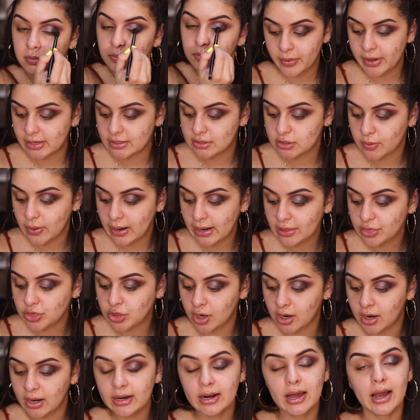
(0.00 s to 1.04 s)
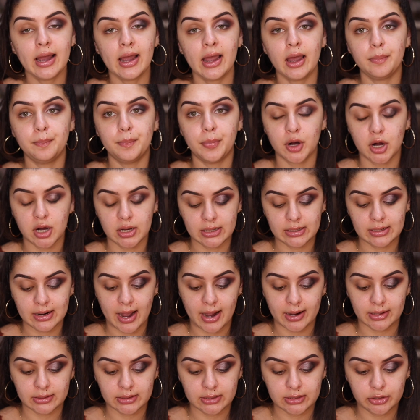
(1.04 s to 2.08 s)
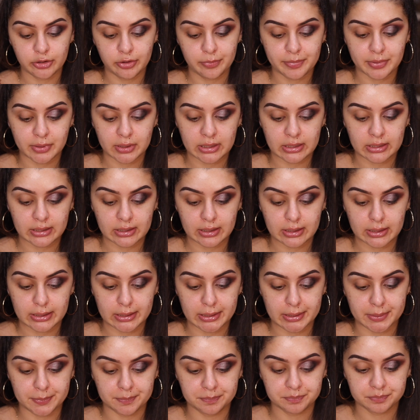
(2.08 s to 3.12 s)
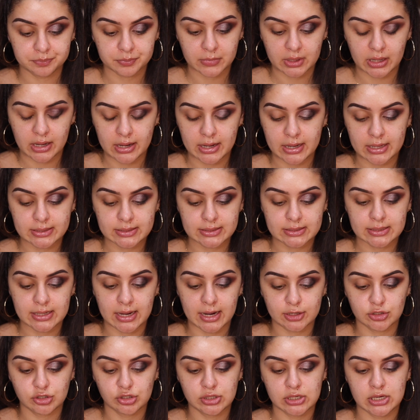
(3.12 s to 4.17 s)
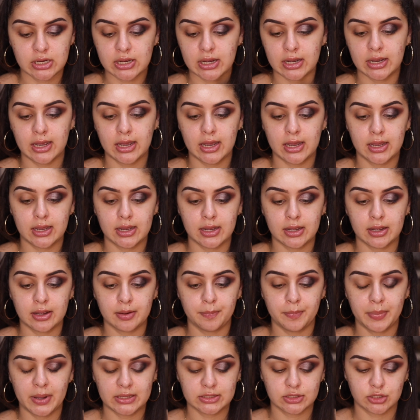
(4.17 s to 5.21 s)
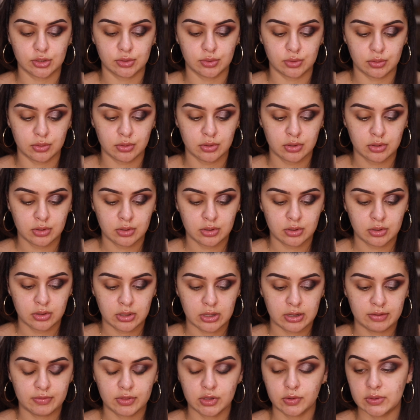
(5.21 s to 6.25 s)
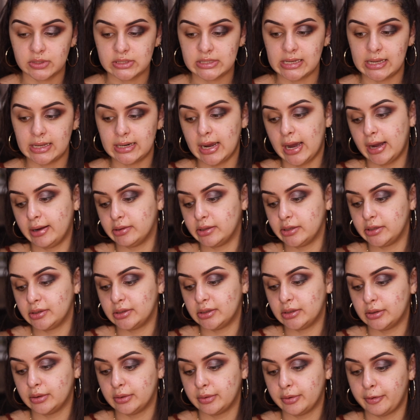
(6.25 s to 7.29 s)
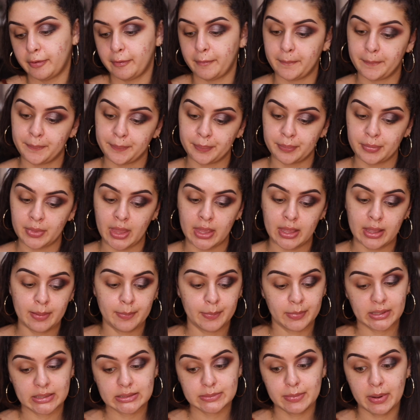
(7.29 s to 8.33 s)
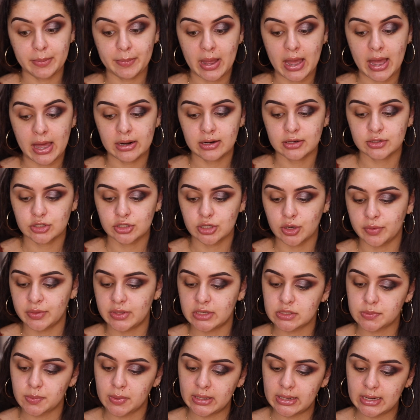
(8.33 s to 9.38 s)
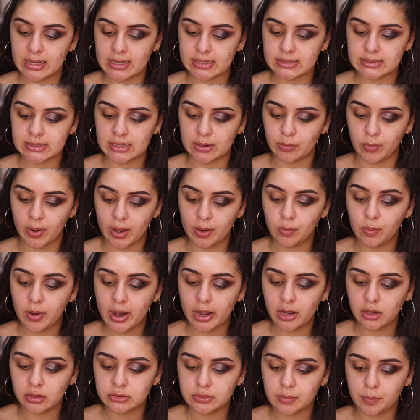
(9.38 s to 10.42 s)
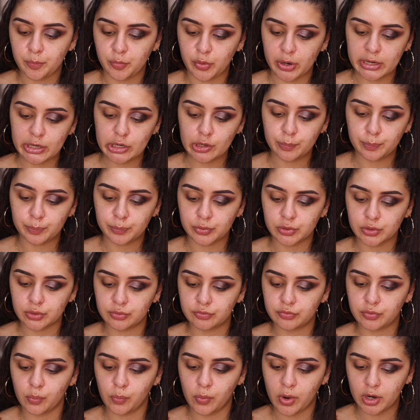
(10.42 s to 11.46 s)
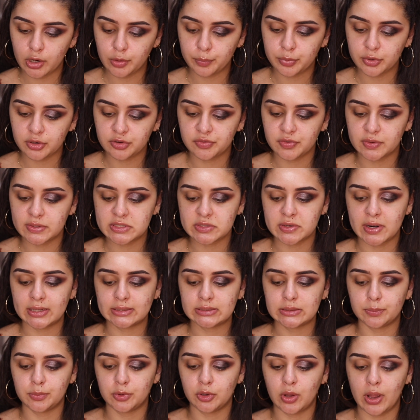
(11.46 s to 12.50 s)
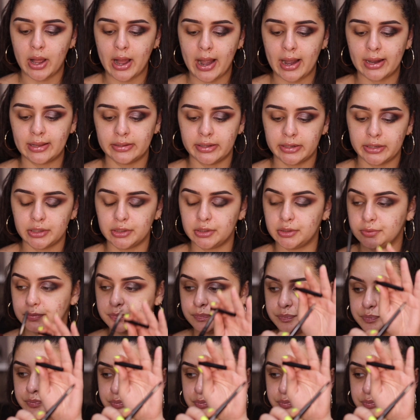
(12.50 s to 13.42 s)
Okay, so I thought I had bought an eyeliner, but it's actually a pencil, even though it said eyeliner. That's my bad. So this one is the Wet n Wild Breakup Proof Waterproof Retractable Eyeliner.